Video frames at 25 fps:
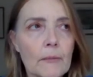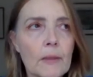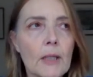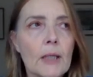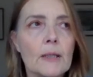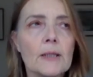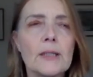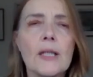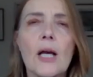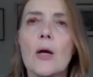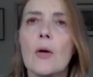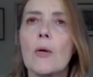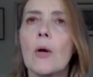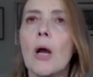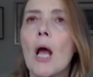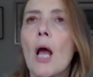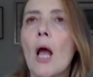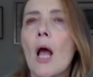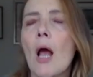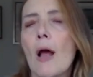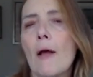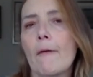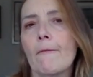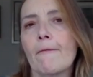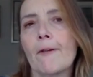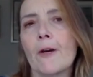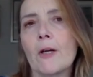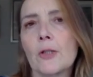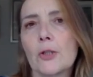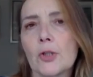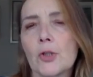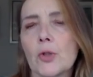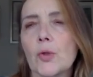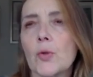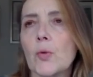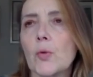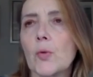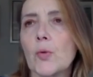So
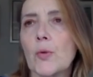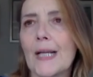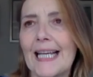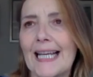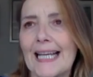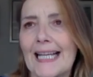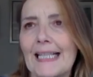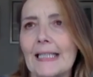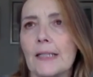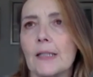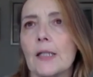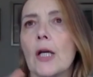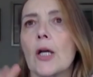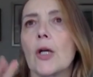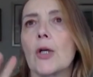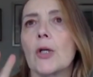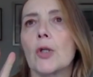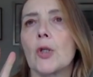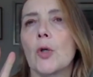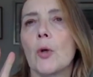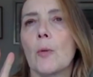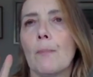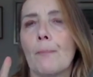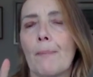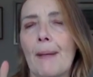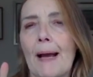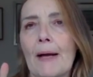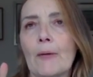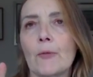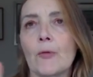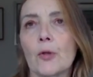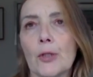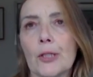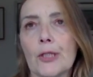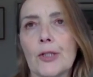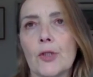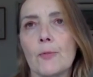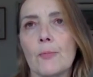first tool is your
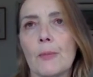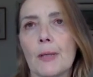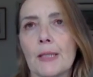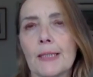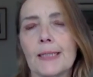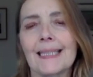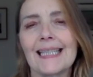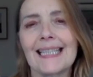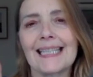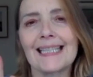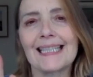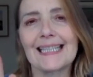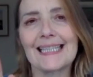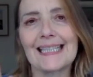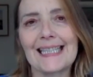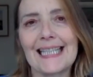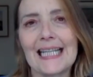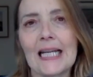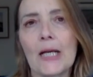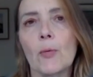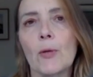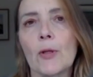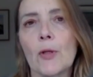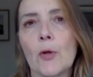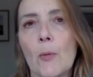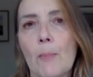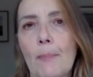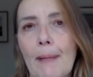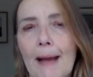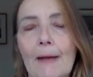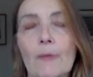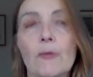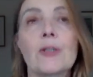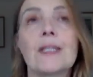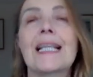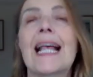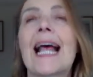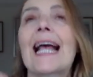boundaries. You must stick with your
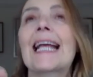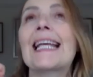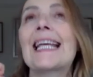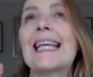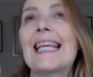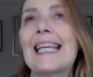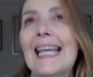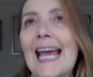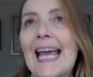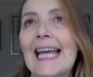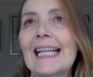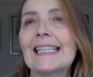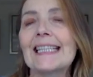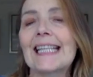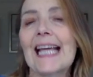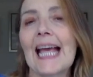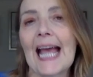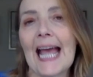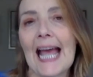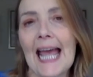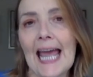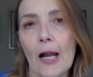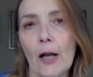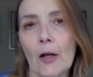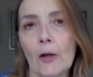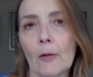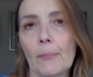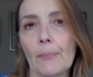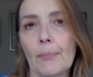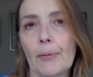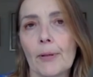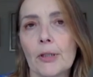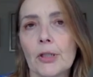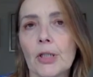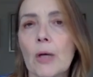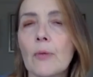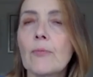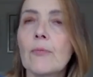boundaries and get help.
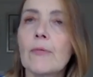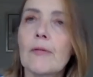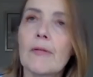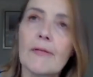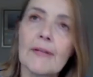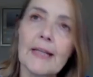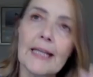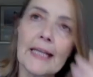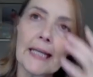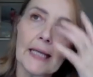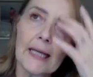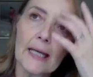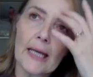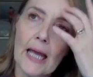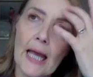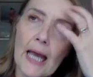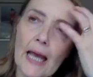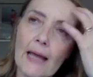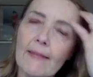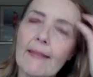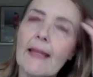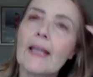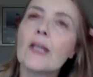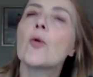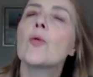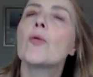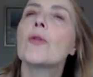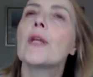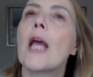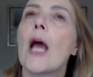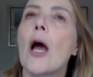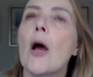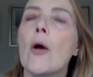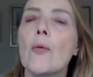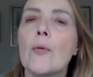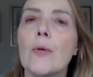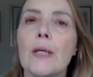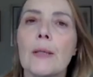Don't think that you're the
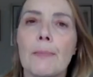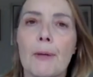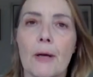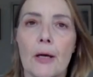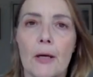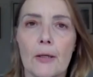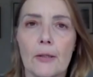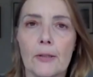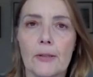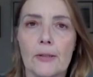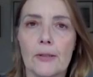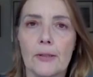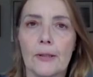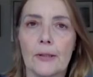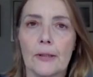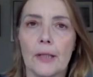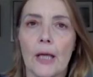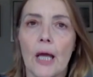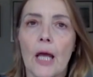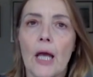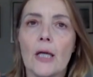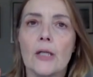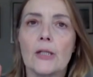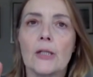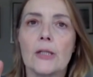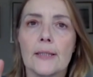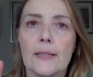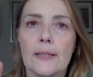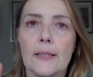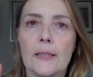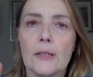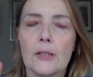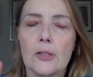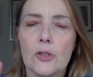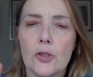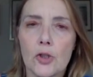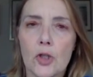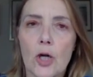only person to
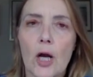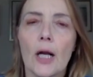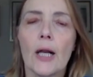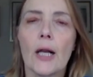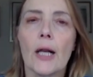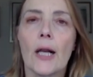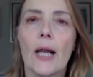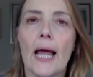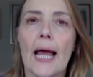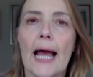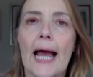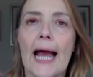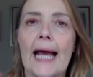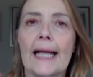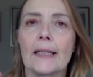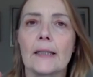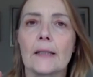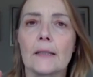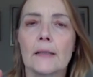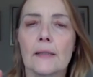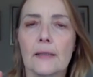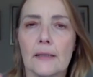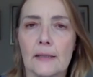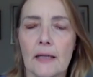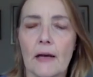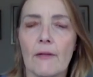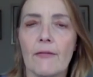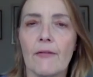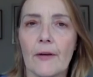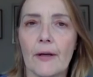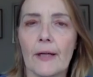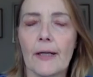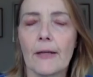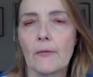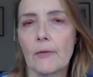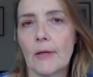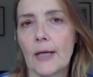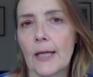struggle and suffer
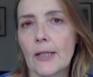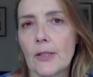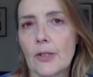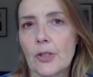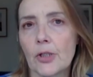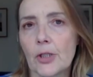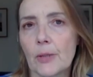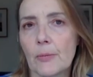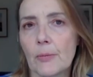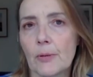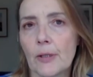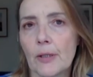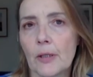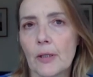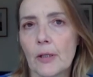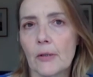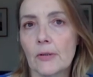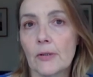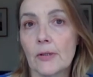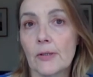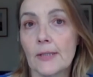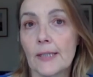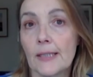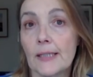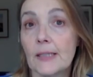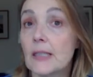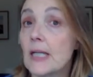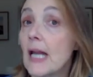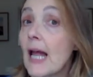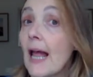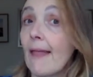in a relationship with a narcissist.